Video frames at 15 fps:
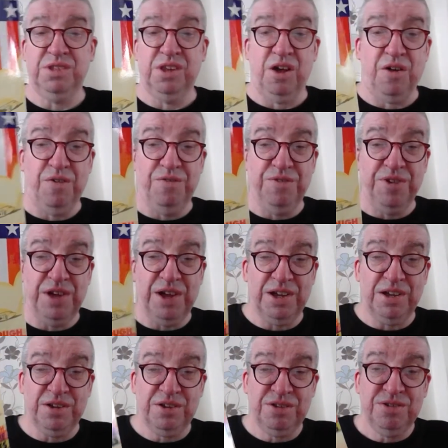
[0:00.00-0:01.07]
lot of
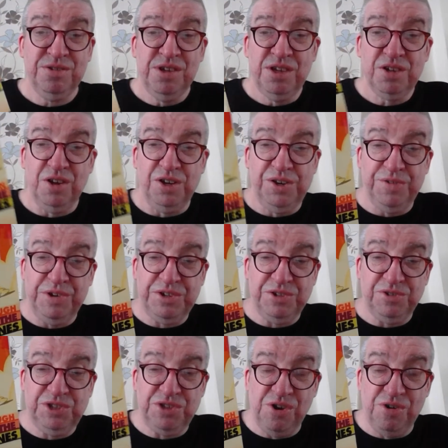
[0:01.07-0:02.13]

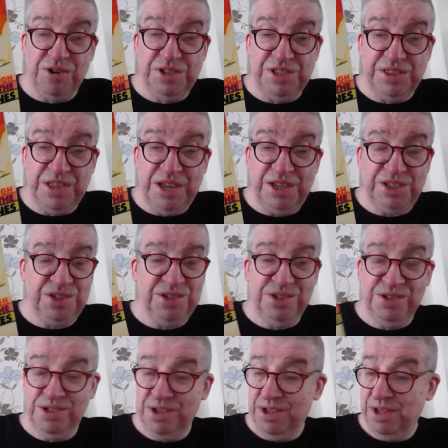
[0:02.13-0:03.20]
controversial stories in this.
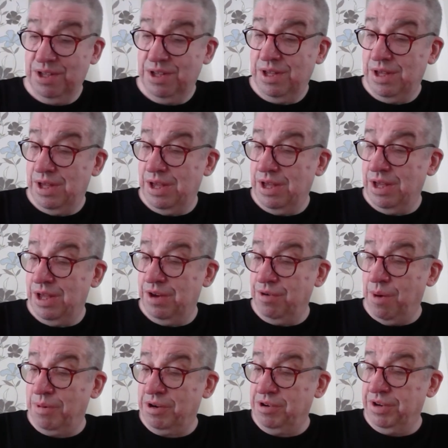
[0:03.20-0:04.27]

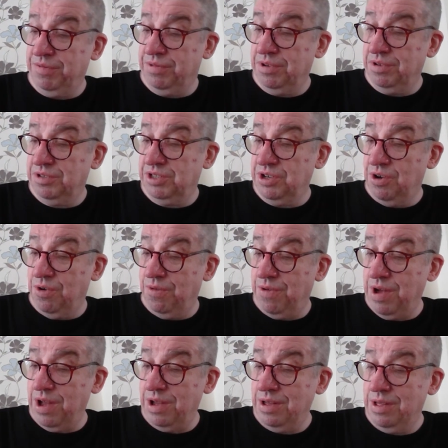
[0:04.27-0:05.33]
Robert Greenfield's the
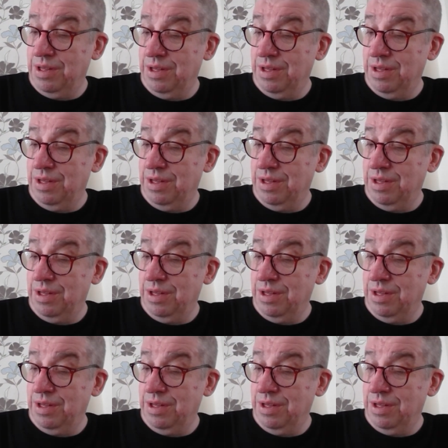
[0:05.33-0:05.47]
author.